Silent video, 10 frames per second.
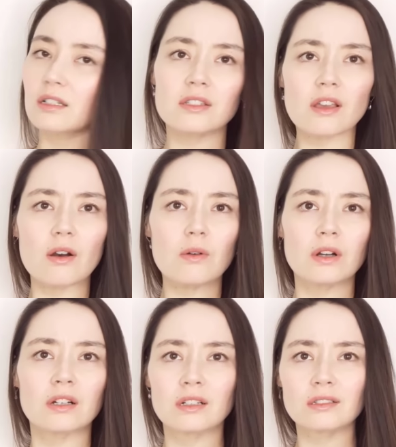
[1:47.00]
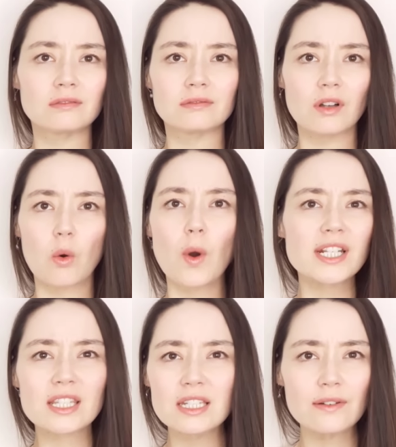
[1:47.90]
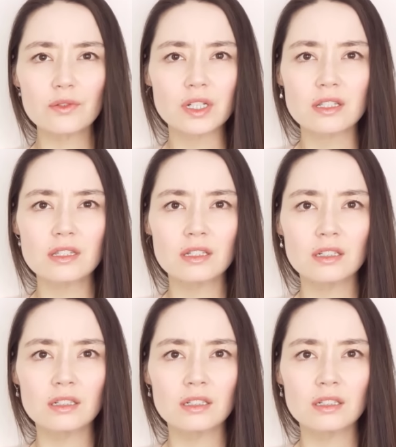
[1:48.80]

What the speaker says: so what's the difference?